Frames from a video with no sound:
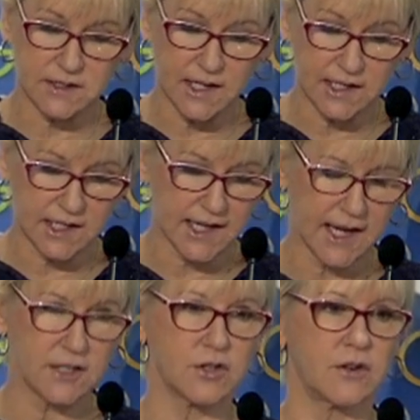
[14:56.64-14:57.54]

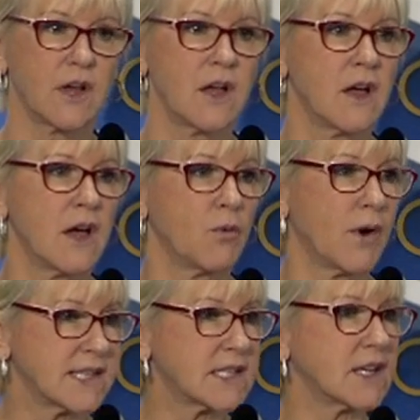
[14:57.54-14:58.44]
indicator.
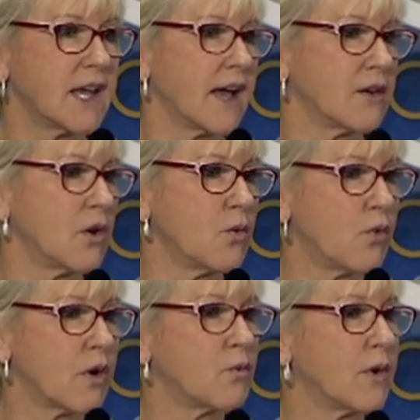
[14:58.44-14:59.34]
Once again, a
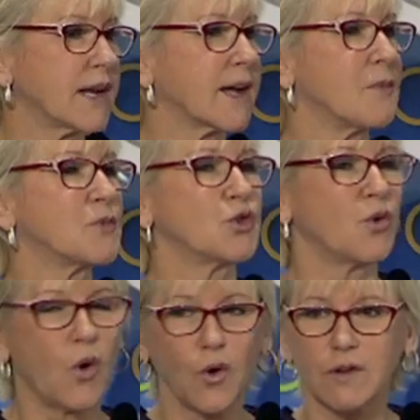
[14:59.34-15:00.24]
warm welcome to
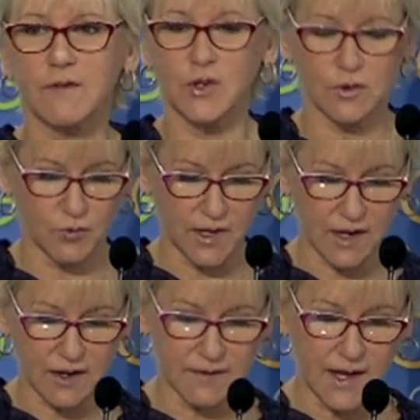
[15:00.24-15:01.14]
all of you. We
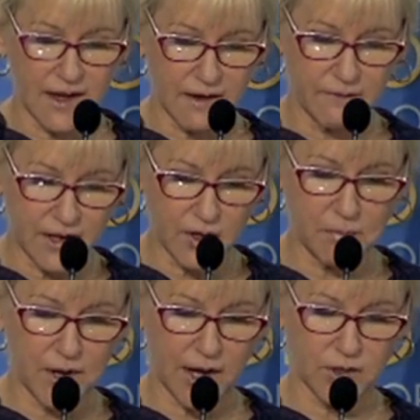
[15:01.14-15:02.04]
are very
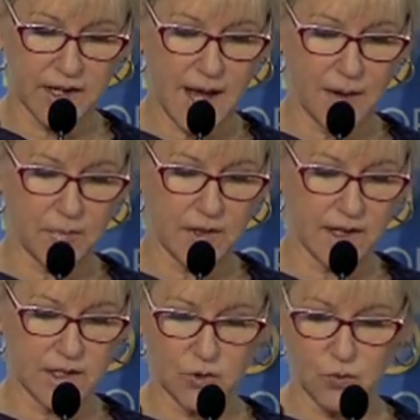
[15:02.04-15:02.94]
proud and happy that you